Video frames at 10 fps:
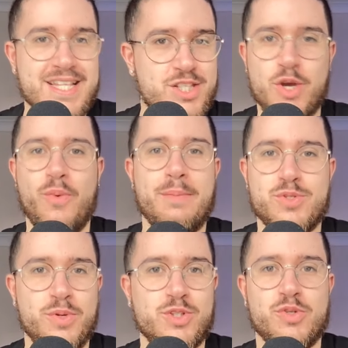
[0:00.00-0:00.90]
to
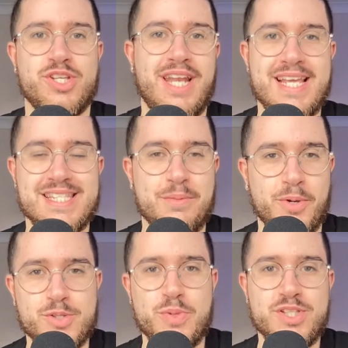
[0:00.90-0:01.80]
Ipswich or to Leicester,
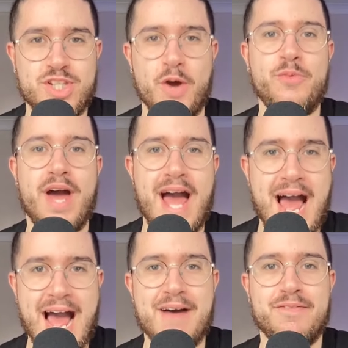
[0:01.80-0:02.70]
because we don't
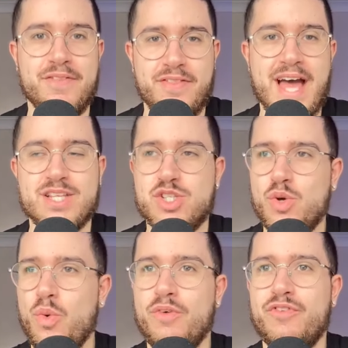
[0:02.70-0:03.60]
have that
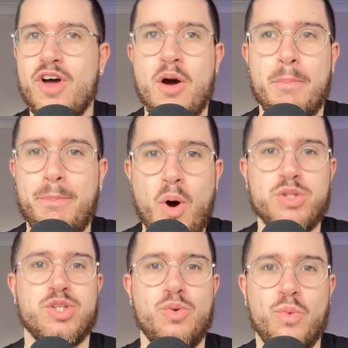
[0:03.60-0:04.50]
sort of
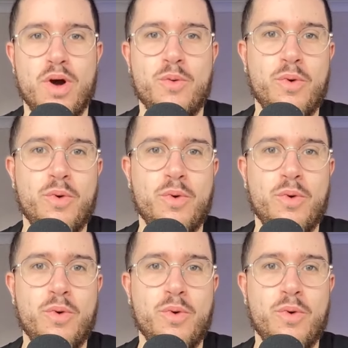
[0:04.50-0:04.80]
bottle.